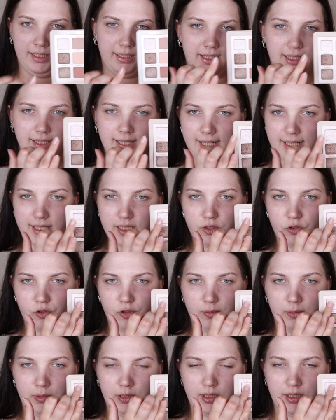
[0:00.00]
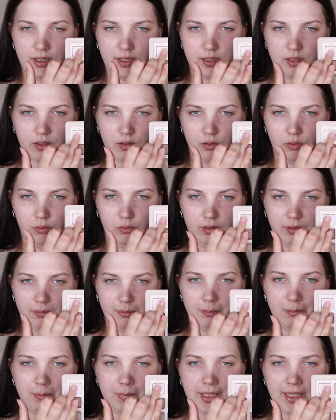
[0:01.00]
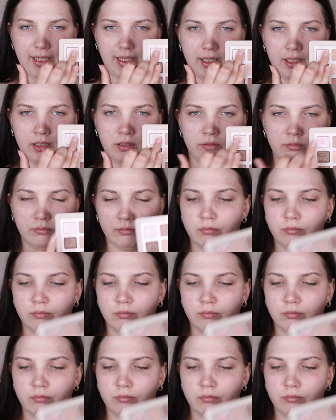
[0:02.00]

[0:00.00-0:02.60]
And the last shimmer is called Mia.